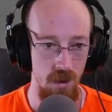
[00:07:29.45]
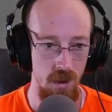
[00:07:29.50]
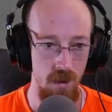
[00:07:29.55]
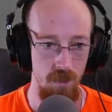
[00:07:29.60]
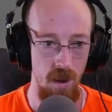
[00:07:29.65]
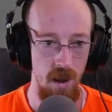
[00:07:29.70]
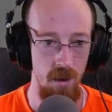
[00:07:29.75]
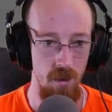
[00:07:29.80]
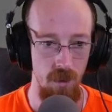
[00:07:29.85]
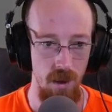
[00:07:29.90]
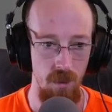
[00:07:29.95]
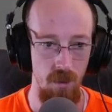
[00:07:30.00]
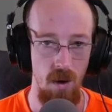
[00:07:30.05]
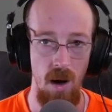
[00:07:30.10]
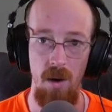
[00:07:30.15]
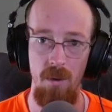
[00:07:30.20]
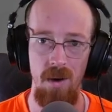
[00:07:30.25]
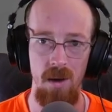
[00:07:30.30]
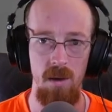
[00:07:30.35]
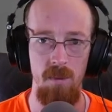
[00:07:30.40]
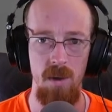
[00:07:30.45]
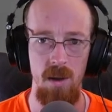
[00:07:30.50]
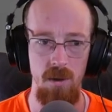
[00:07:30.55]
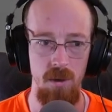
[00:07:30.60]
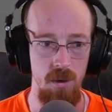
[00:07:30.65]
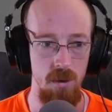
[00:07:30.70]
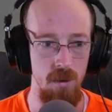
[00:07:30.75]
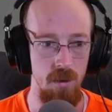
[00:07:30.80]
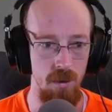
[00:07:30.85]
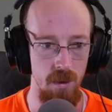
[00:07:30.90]
This is, by the way, where I
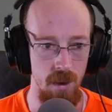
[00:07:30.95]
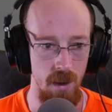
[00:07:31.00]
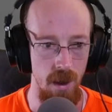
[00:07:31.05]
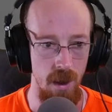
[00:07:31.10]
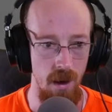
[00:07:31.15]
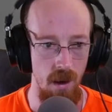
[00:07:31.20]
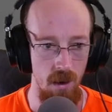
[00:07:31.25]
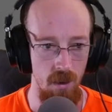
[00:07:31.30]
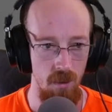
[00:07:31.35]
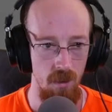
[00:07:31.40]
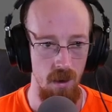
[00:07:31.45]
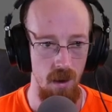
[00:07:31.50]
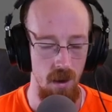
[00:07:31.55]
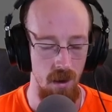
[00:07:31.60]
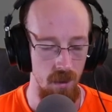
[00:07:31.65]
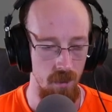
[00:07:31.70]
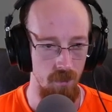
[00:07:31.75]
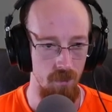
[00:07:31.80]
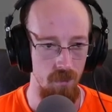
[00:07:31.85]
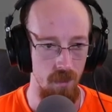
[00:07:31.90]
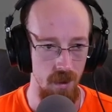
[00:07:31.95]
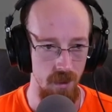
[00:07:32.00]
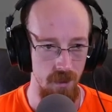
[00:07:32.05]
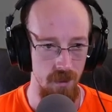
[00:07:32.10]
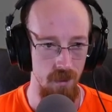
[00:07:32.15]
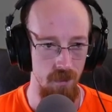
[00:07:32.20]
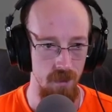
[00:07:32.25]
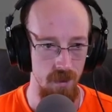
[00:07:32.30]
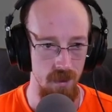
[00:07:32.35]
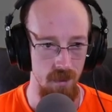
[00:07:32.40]
recommend you do it now. Um, it
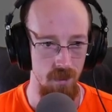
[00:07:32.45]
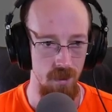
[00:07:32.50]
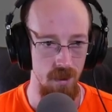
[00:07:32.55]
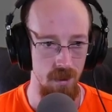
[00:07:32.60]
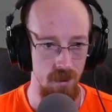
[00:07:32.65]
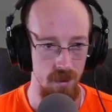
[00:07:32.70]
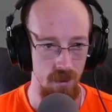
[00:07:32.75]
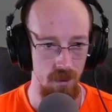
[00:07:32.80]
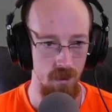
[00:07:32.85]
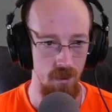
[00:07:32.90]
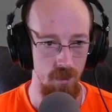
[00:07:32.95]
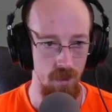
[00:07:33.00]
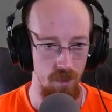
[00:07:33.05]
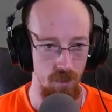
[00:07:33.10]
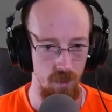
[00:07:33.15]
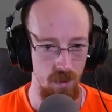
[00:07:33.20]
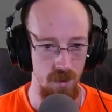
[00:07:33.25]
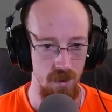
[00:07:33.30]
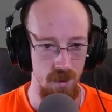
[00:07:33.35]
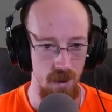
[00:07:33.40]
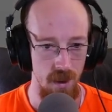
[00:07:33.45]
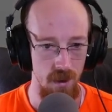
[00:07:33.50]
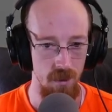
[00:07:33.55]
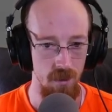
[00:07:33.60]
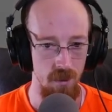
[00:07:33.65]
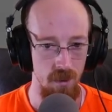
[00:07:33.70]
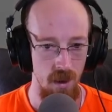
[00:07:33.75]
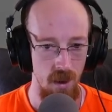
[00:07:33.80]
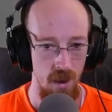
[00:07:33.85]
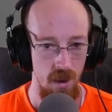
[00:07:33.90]
seems to be just a little bit more
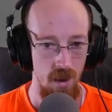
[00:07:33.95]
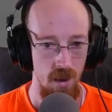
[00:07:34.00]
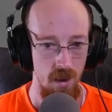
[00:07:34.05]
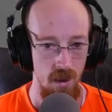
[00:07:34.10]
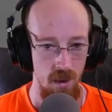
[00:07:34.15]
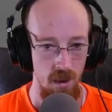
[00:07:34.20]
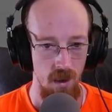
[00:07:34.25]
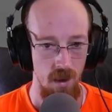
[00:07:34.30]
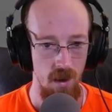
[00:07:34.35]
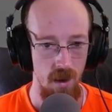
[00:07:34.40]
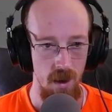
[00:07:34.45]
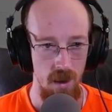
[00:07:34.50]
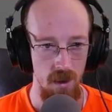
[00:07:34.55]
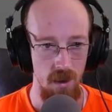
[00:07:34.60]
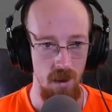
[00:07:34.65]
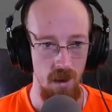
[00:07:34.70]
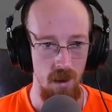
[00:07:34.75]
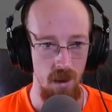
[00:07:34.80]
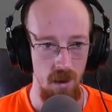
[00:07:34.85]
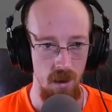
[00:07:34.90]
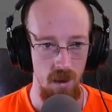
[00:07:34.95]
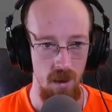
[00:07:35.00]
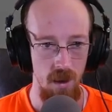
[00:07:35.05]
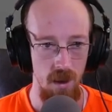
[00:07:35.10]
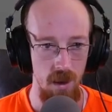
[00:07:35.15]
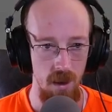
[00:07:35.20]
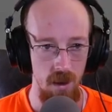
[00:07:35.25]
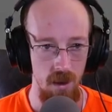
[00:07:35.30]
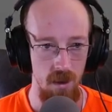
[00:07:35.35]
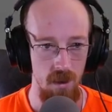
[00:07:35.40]
standard. All right. Uh,
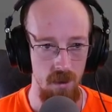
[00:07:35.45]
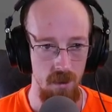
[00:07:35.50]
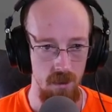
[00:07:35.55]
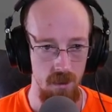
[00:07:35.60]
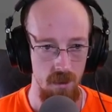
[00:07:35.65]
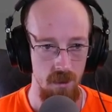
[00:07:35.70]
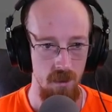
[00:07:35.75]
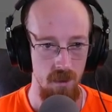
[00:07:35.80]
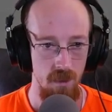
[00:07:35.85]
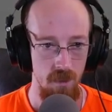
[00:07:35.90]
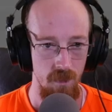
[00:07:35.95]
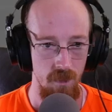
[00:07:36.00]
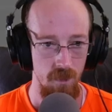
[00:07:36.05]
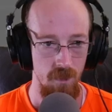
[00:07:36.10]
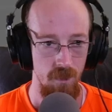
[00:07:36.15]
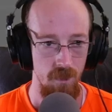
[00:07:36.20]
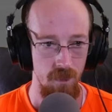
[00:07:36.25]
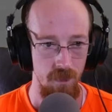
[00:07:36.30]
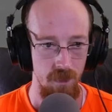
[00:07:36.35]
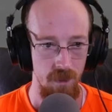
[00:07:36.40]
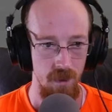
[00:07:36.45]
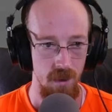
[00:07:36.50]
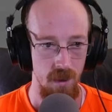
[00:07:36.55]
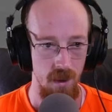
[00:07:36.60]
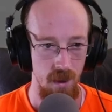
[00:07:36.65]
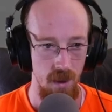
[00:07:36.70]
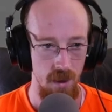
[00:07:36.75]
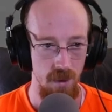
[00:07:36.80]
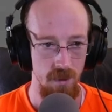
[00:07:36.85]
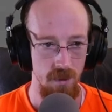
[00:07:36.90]
and
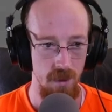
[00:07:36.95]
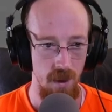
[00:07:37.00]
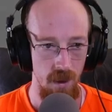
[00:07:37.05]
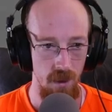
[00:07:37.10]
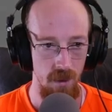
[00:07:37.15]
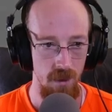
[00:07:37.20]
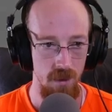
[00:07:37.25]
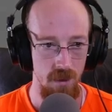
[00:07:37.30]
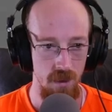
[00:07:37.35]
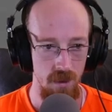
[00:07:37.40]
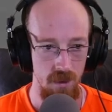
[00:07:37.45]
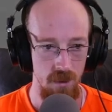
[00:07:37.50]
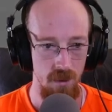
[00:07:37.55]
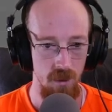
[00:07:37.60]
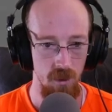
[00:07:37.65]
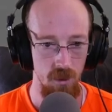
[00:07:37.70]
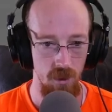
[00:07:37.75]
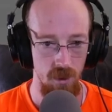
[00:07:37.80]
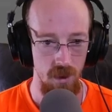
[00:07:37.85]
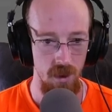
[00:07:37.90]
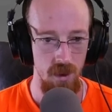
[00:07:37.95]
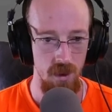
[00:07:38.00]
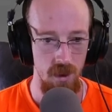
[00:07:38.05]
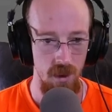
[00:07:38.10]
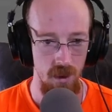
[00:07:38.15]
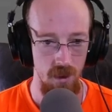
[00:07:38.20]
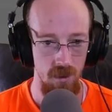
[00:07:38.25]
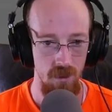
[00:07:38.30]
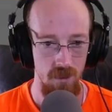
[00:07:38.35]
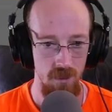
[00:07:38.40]
can I tell it just to look in
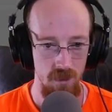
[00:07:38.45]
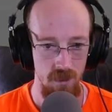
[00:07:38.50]
here?